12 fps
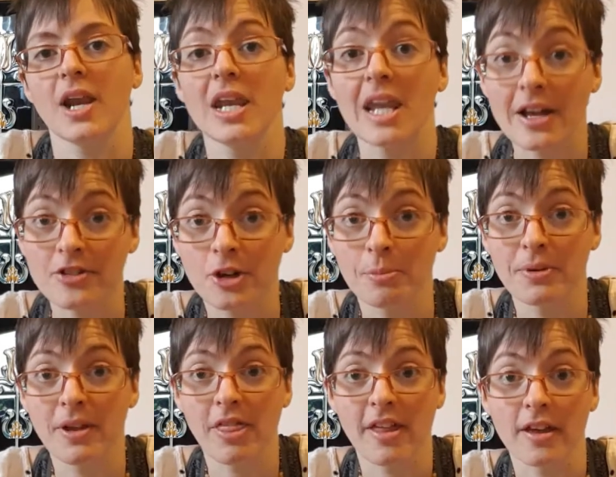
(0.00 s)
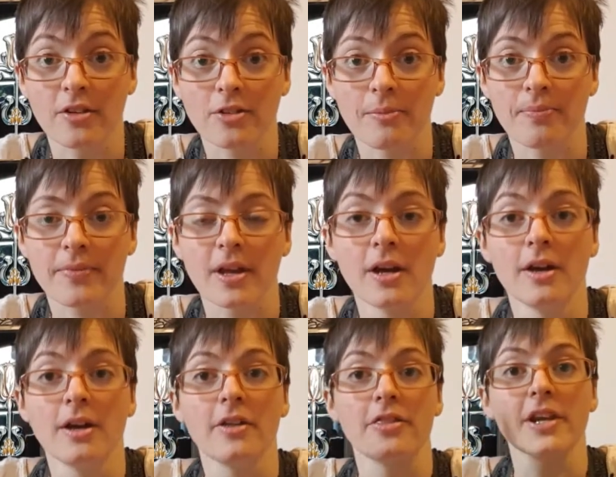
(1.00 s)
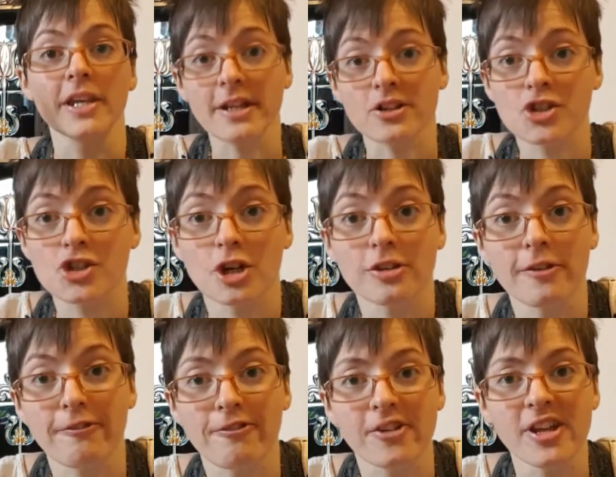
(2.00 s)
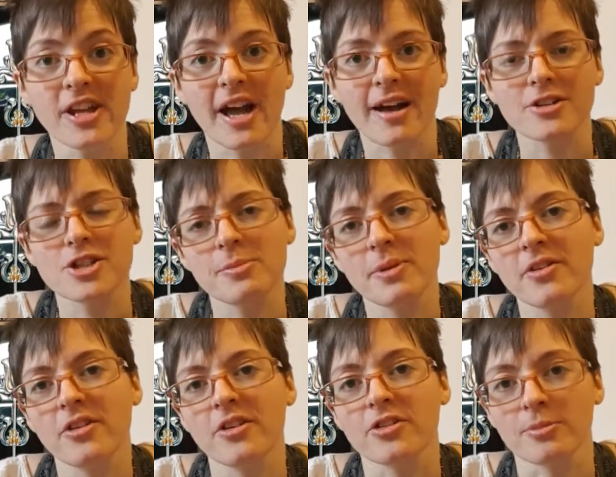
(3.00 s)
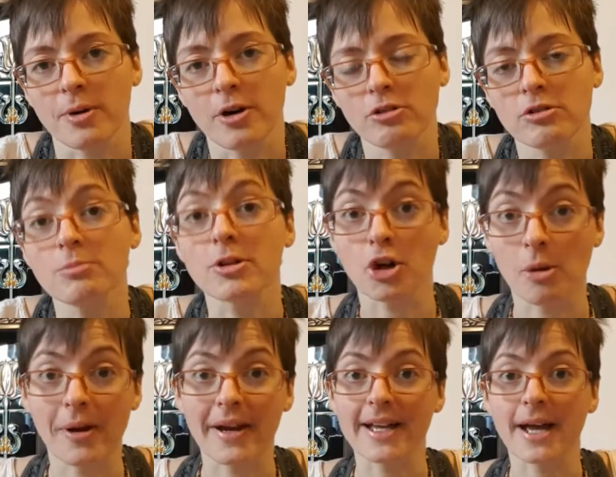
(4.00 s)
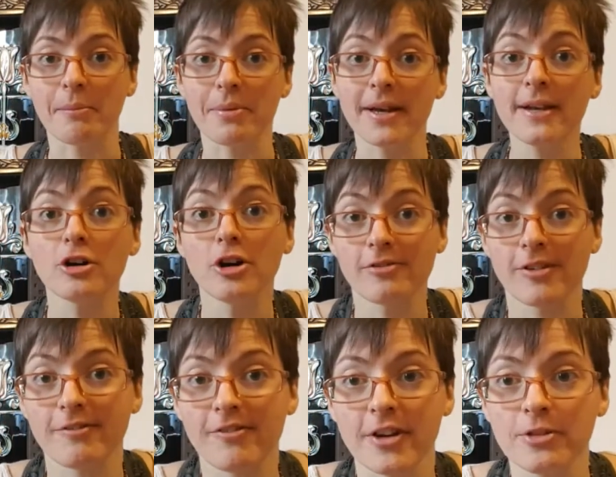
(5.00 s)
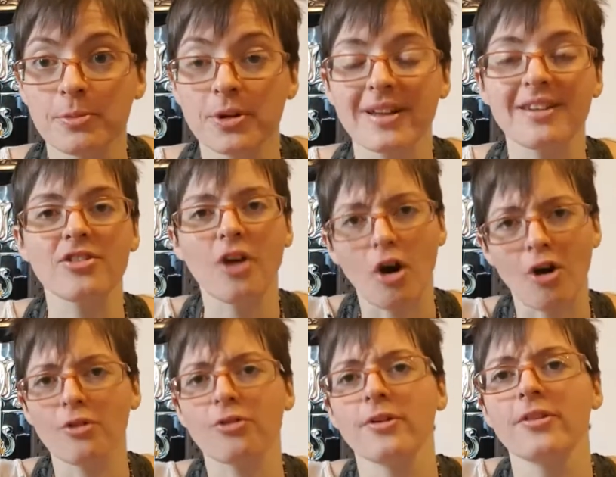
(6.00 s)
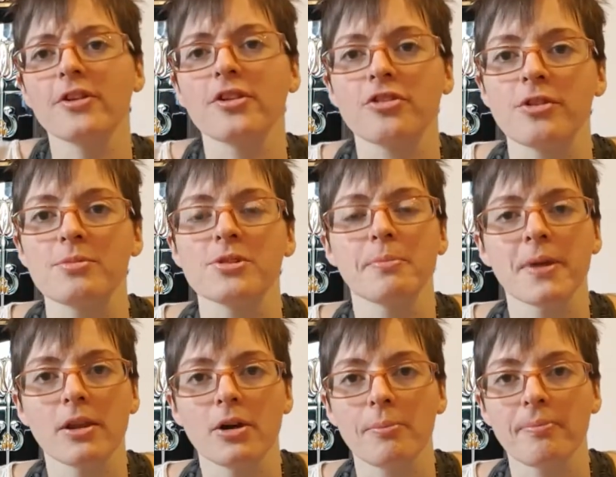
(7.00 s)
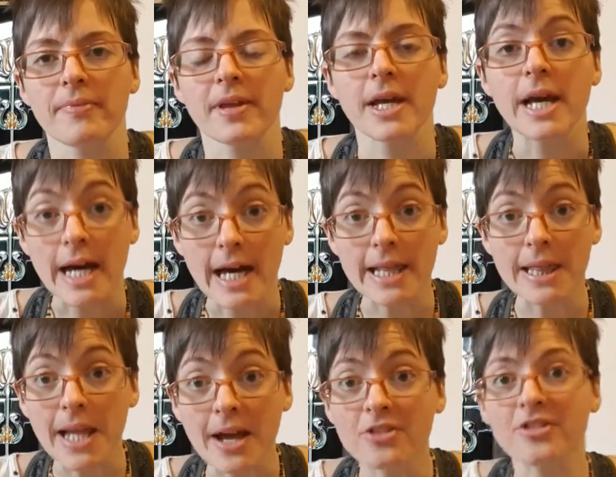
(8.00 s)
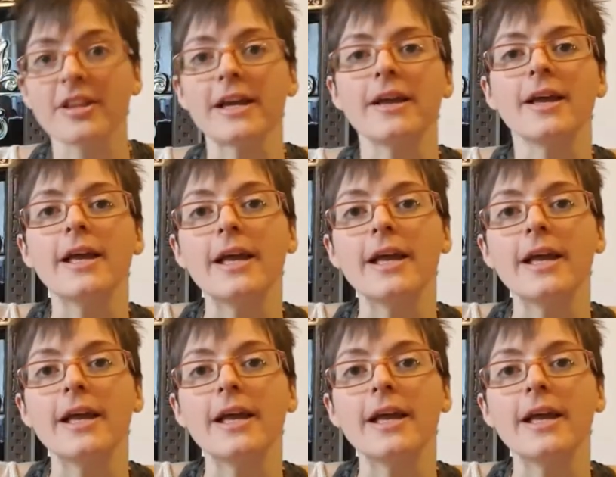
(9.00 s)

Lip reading: Last couple of things. The link to join the free LGBT support group, the Come On In campaign, over on Facebook is also in the description below. And lastly,